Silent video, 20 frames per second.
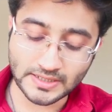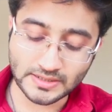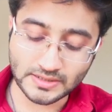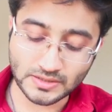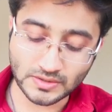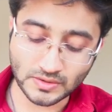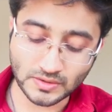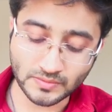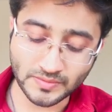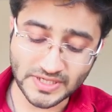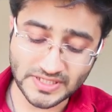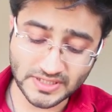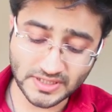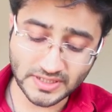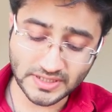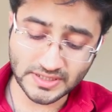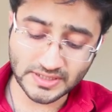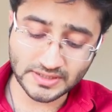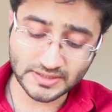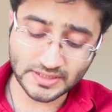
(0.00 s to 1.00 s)
So
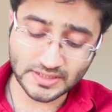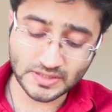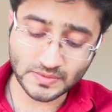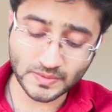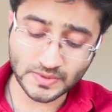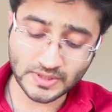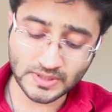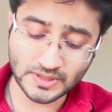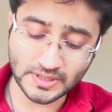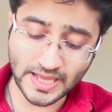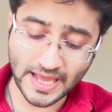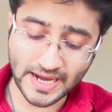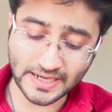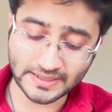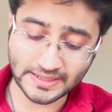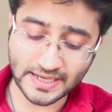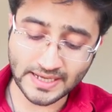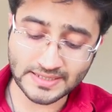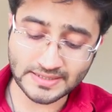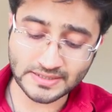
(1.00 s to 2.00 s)
basically this will
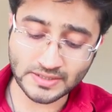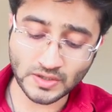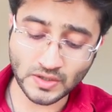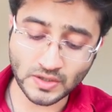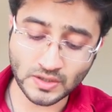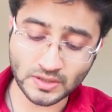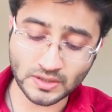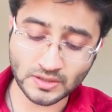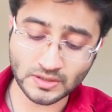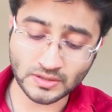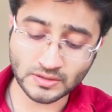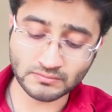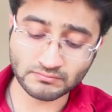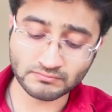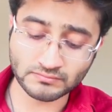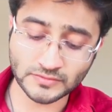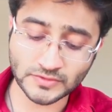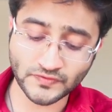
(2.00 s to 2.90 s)
act as your